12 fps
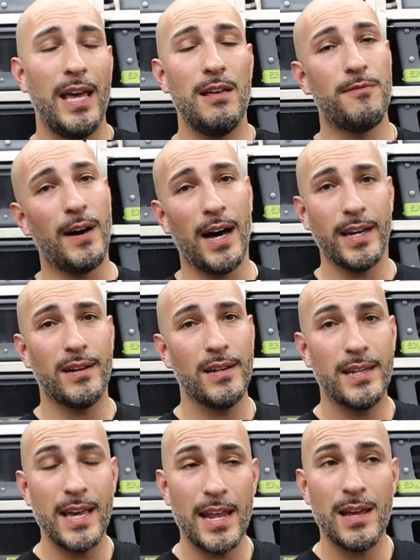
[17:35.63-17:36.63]
If I
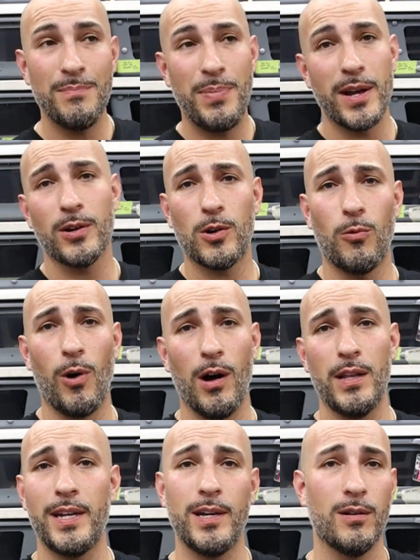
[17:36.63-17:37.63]
could get a better
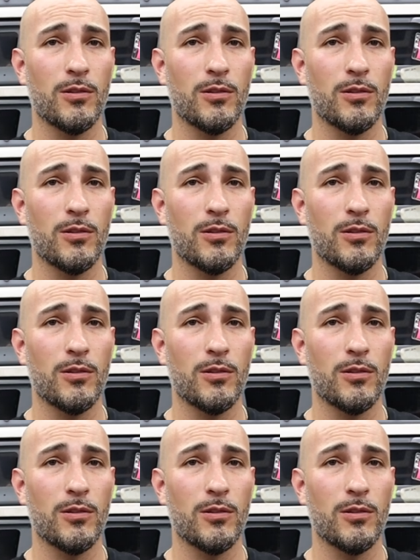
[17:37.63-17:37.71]
quality